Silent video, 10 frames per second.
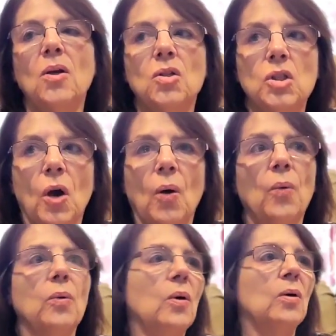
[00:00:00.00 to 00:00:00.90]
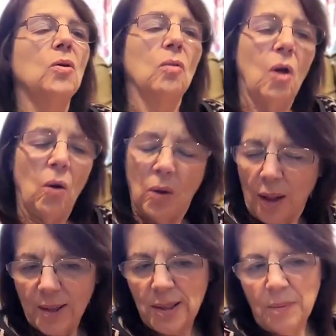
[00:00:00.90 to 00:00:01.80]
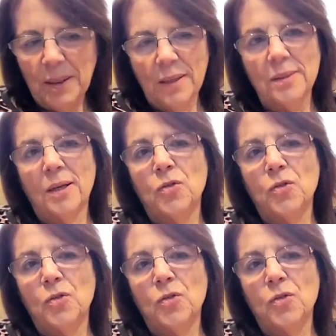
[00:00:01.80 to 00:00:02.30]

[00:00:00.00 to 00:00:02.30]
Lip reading: So your low glycemic index